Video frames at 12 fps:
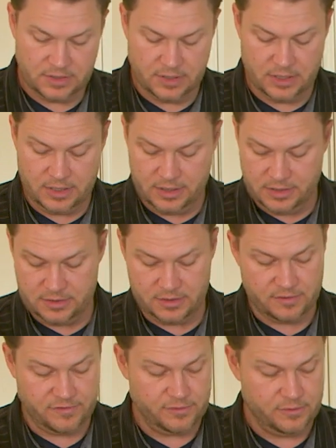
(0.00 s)
into
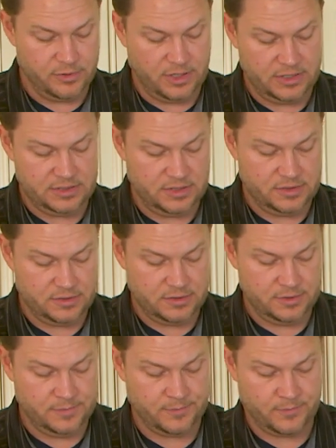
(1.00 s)
the food processor.